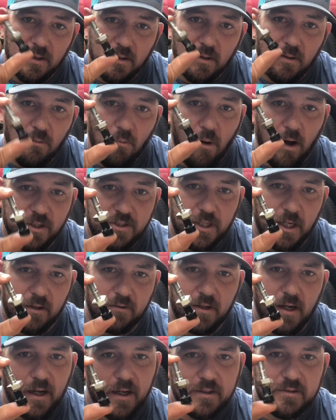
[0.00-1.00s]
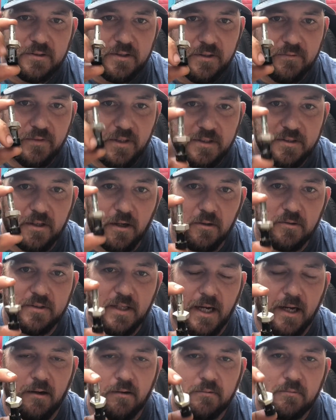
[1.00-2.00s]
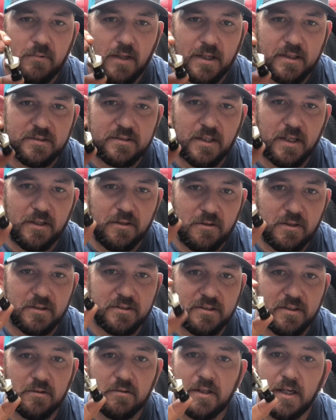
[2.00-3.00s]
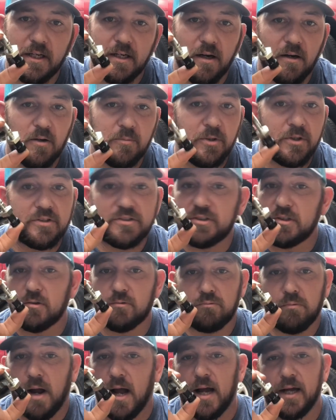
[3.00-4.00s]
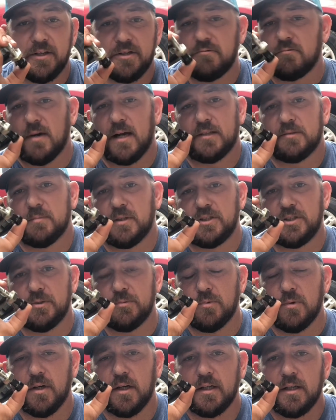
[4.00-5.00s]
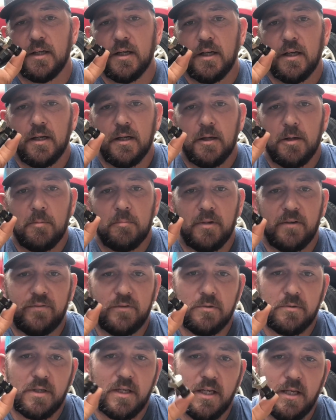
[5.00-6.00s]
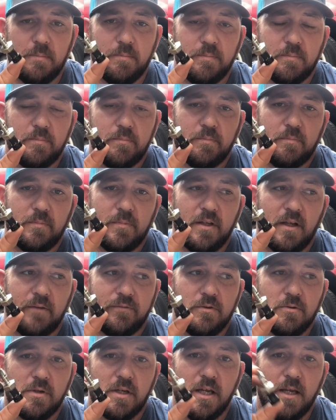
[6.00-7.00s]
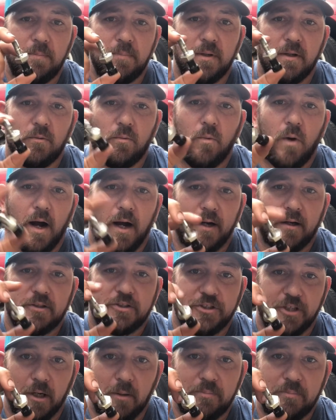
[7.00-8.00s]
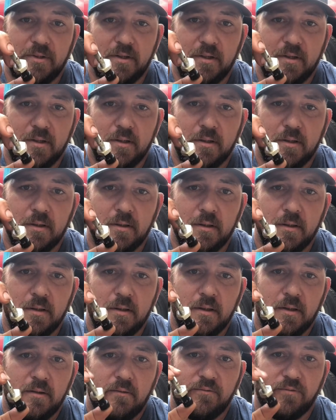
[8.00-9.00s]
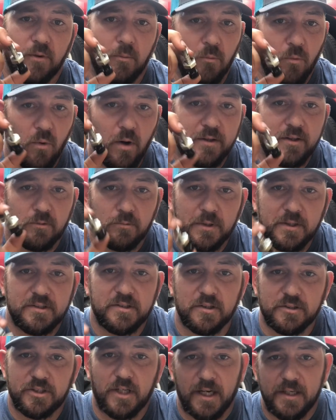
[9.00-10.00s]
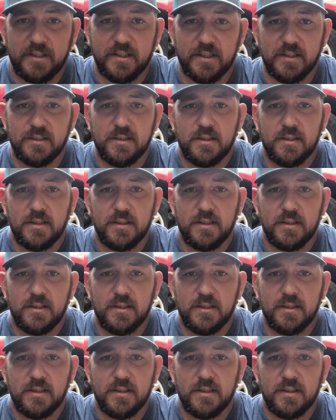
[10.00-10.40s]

watch out, guys. If this goes out, like I said, you can still get home. You can still ride. You can ride as much as you want. But if you keep it wire jumped, from what the research I did,